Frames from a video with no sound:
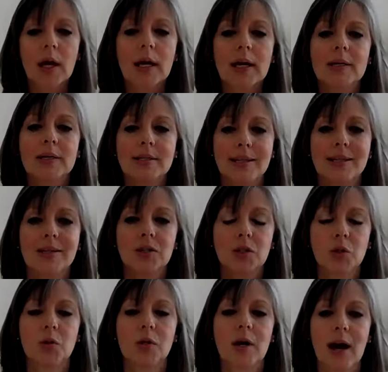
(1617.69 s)

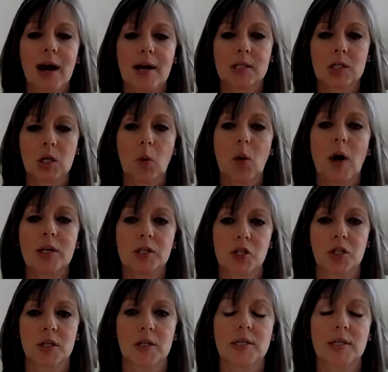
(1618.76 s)
continue to ask
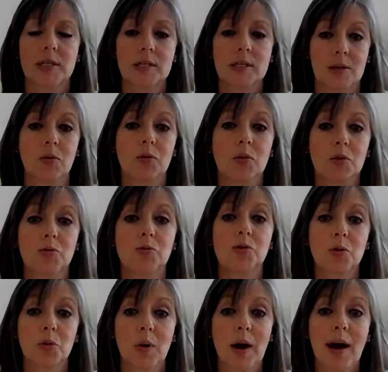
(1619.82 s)
questions until you
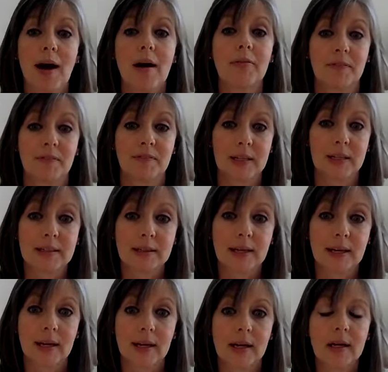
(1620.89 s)
do have a
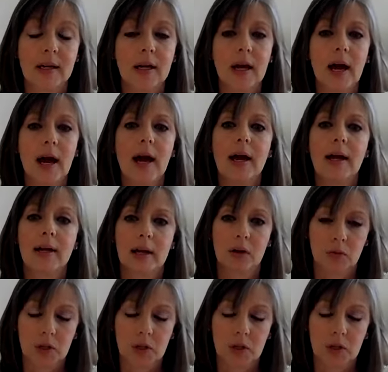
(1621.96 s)
feeling and can